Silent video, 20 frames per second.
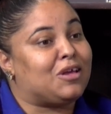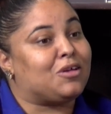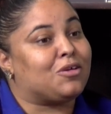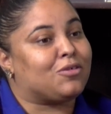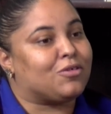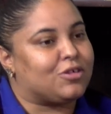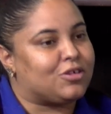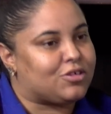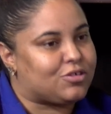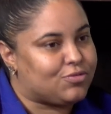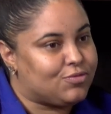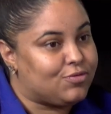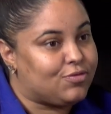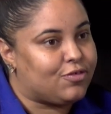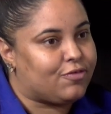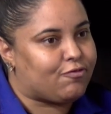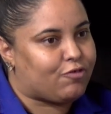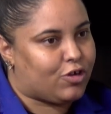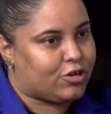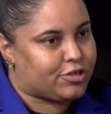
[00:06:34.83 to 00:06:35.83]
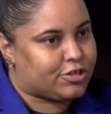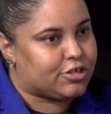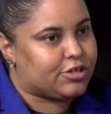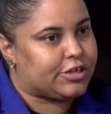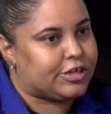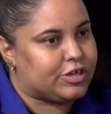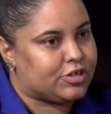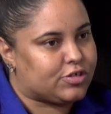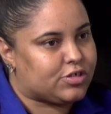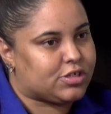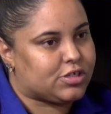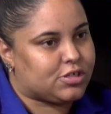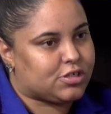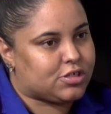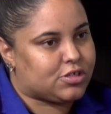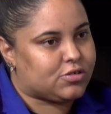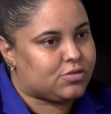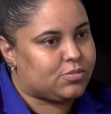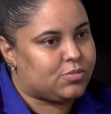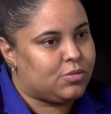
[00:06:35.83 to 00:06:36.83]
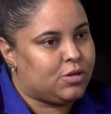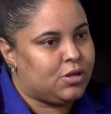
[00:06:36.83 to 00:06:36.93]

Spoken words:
enter into the foster care system.